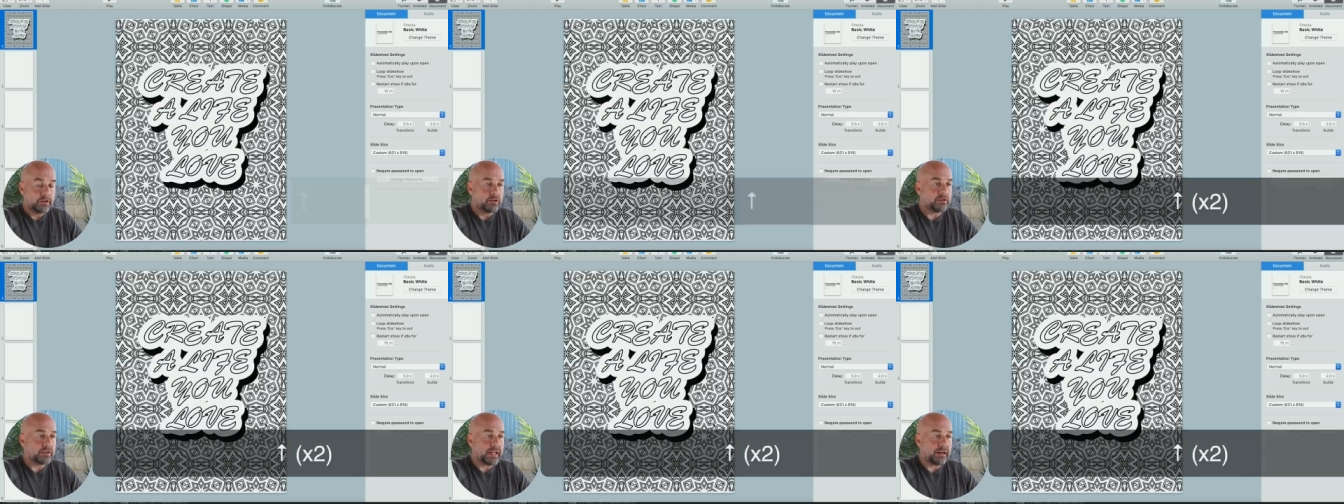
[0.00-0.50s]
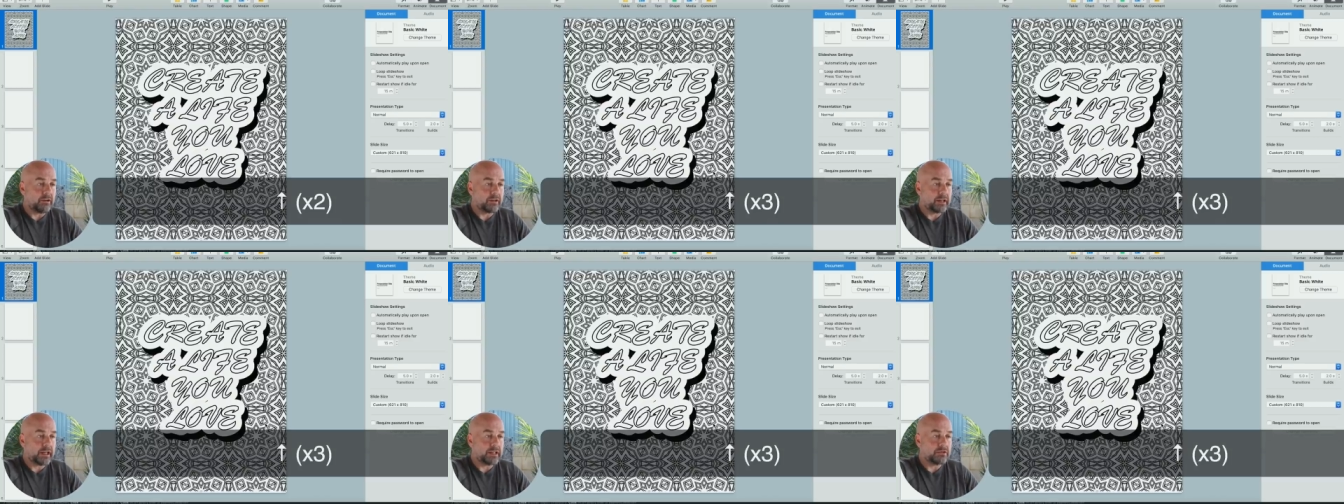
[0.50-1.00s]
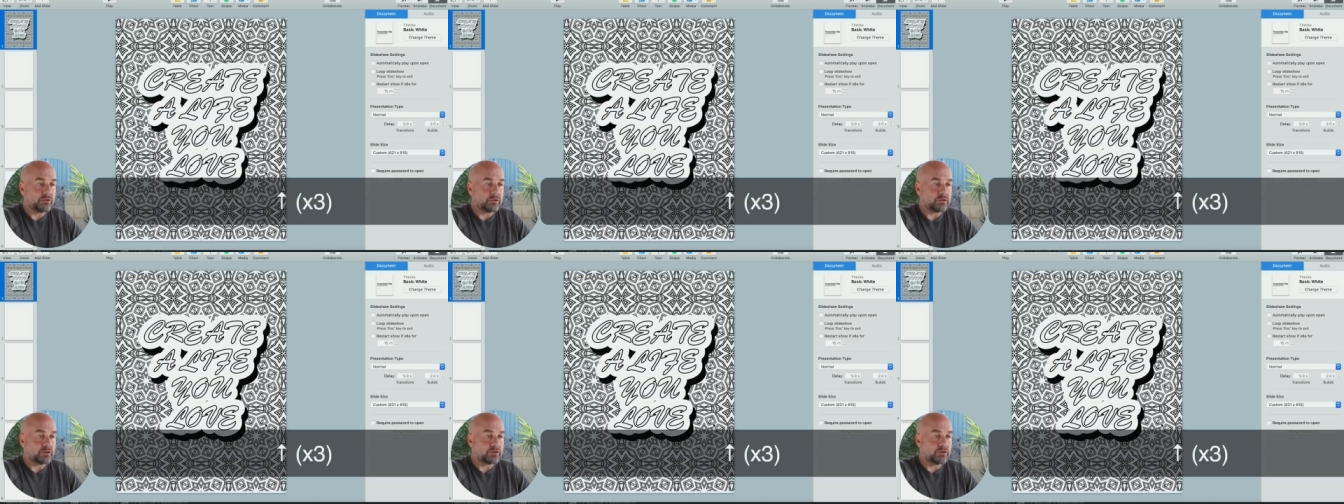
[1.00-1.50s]
Using the arrow keys
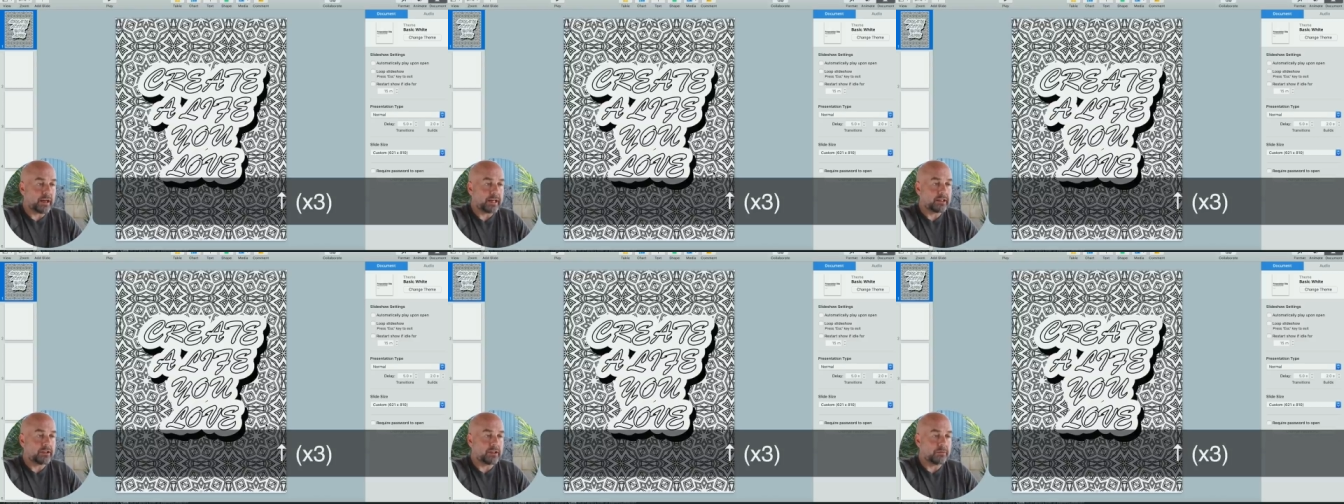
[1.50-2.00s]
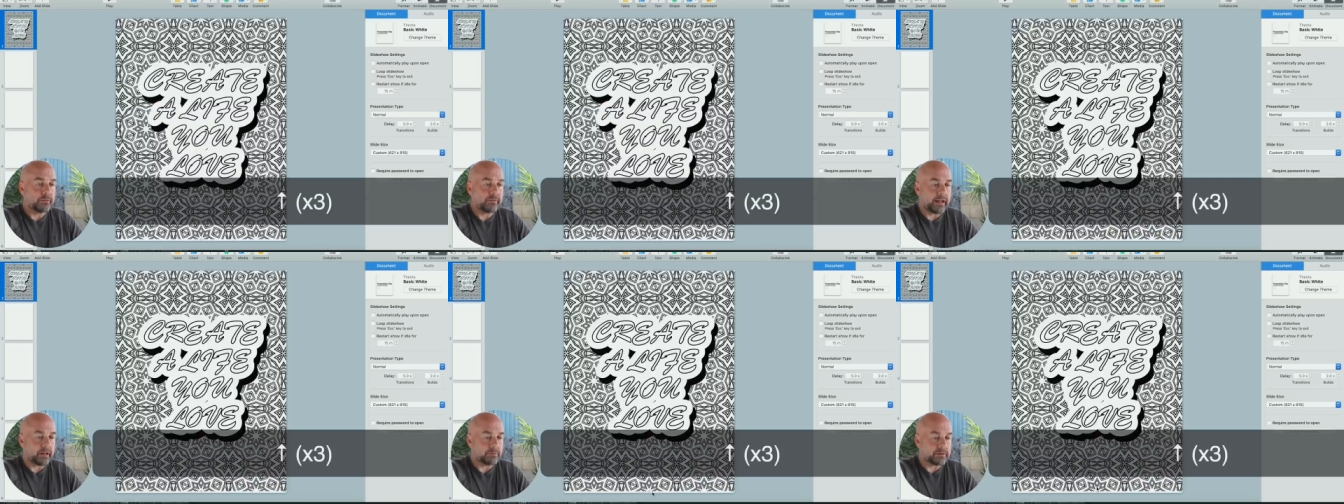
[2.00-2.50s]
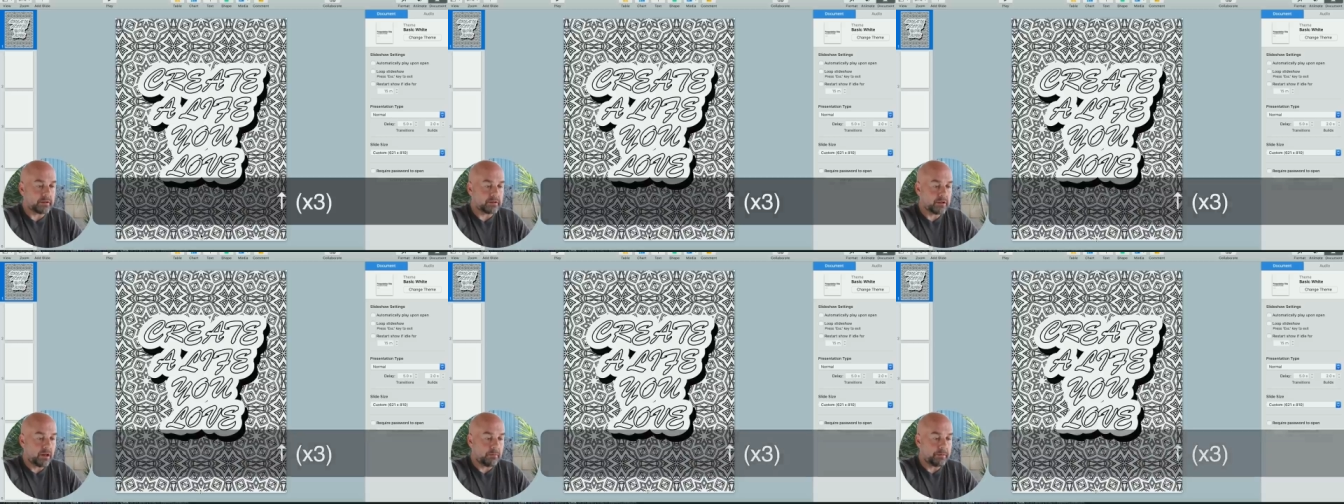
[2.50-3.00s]
or just drag, you can move that up to the
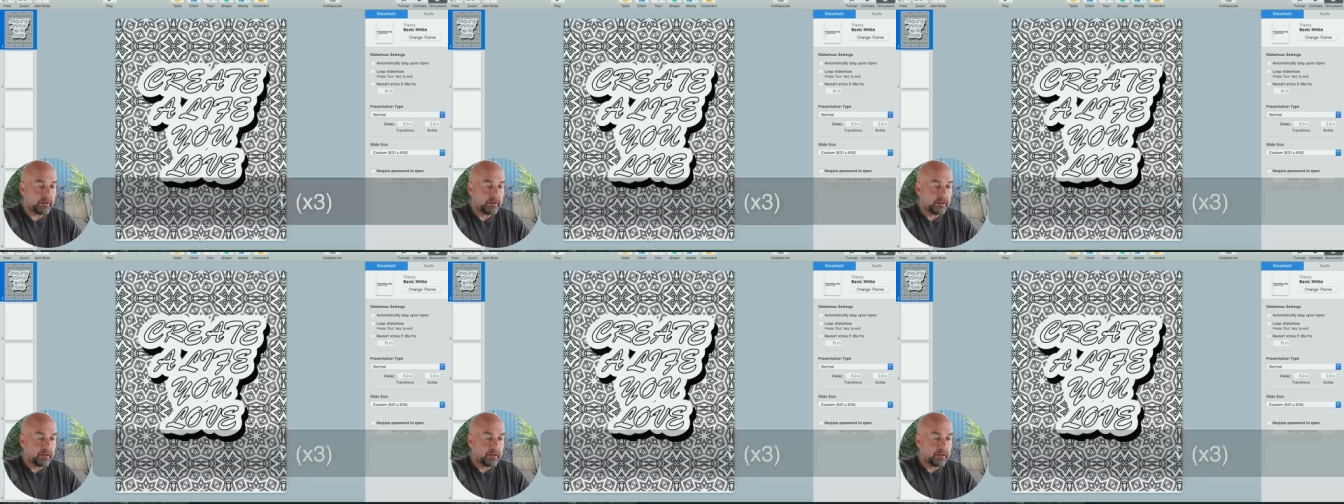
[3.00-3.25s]
top